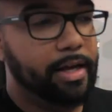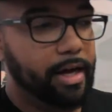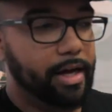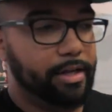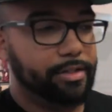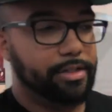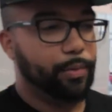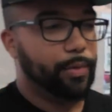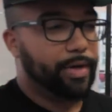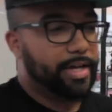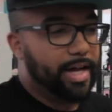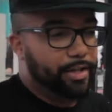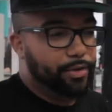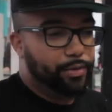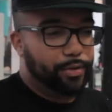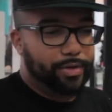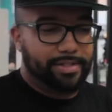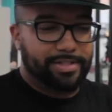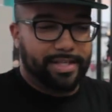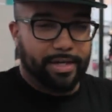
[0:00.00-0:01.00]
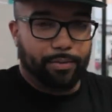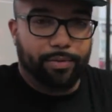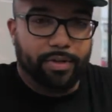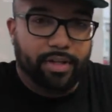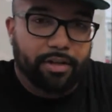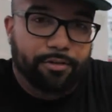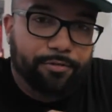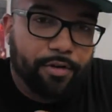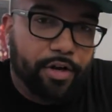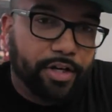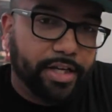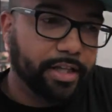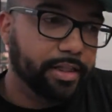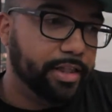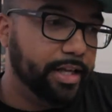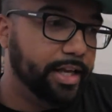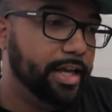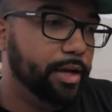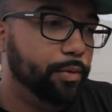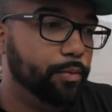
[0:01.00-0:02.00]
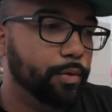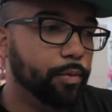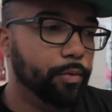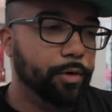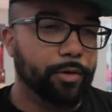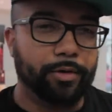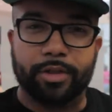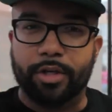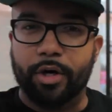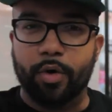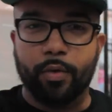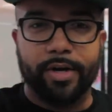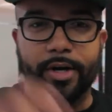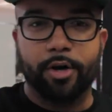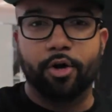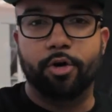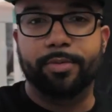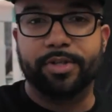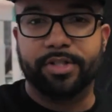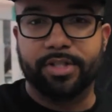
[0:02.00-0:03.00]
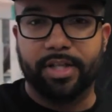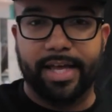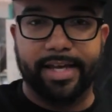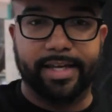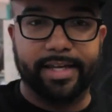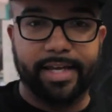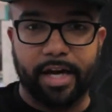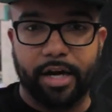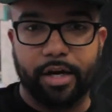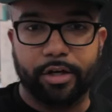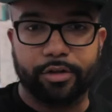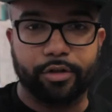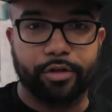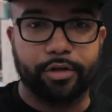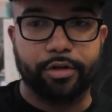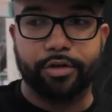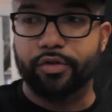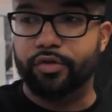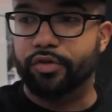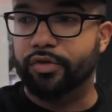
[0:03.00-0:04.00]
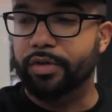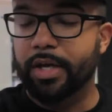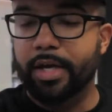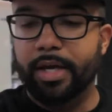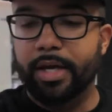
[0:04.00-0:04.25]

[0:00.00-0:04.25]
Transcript: Uh, so we're kind of doing this like really funky thing where we're throwing in a whole bunch of like characters,